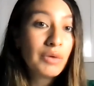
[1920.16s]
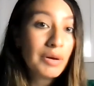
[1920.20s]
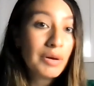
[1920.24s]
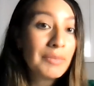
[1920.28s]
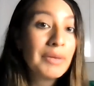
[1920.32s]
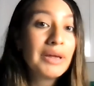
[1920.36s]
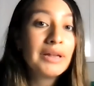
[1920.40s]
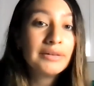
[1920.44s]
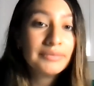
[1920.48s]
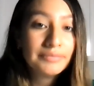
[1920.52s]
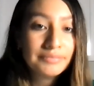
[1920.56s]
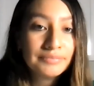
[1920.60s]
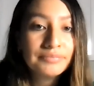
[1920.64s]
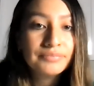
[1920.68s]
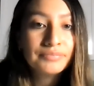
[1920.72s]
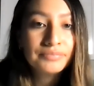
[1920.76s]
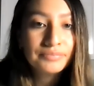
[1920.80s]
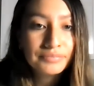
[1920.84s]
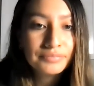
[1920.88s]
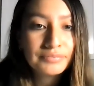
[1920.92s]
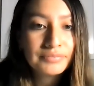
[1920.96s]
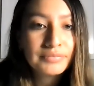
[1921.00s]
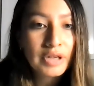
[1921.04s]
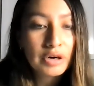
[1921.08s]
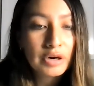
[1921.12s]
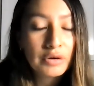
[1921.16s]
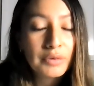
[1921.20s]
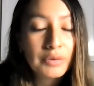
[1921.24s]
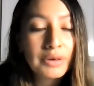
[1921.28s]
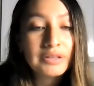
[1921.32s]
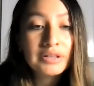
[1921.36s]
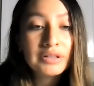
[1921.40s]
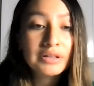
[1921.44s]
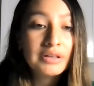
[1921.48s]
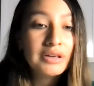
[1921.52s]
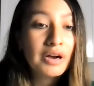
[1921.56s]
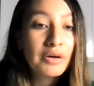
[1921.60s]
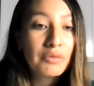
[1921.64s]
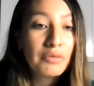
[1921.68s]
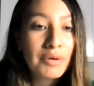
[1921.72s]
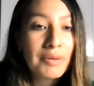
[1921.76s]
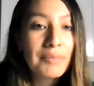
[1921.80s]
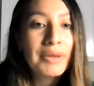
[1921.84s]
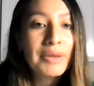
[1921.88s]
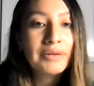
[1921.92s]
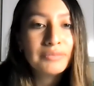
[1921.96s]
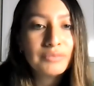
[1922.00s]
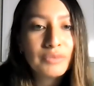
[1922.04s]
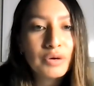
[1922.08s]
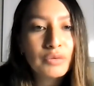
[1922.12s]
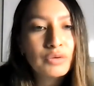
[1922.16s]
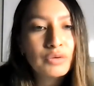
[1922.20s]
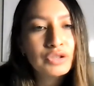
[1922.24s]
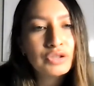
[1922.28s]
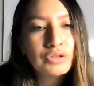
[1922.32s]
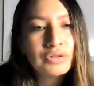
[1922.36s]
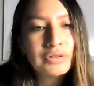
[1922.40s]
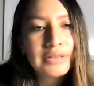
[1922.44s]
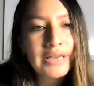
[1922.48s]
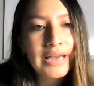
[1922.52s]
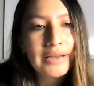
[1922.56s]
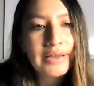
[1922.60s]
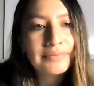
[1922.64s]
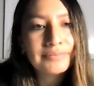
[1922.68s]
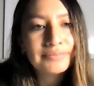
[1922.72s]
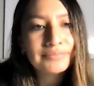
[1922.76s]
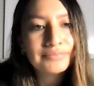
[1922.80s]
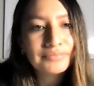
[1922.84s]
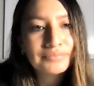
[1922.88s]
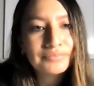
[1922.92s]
women, that are raising young women. What would you say?